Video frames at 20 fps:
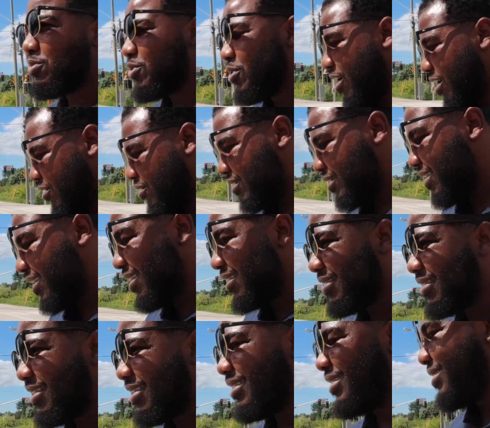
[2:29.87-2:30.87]
too out outside
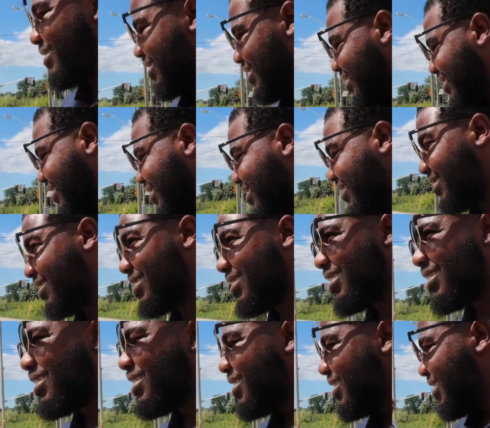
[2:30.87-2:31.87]
uh,
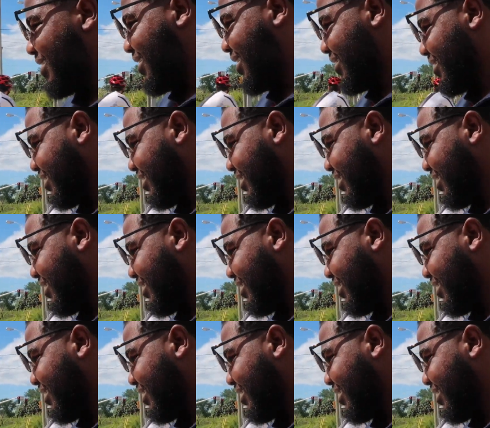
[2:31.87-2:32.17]
i